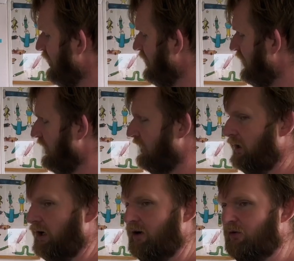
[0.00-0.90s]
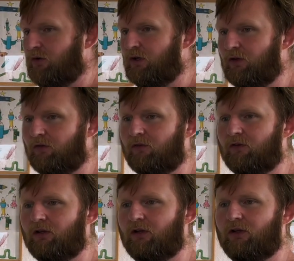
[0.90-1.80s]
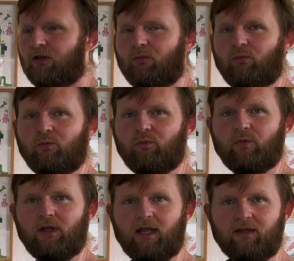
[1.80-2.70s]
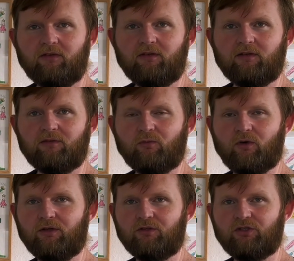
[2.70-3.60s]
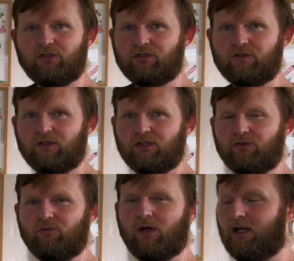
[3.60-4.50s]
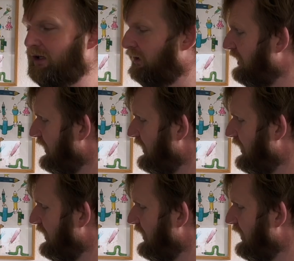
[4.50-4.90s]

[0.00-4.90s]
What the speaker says: And down in this last one, just go wild.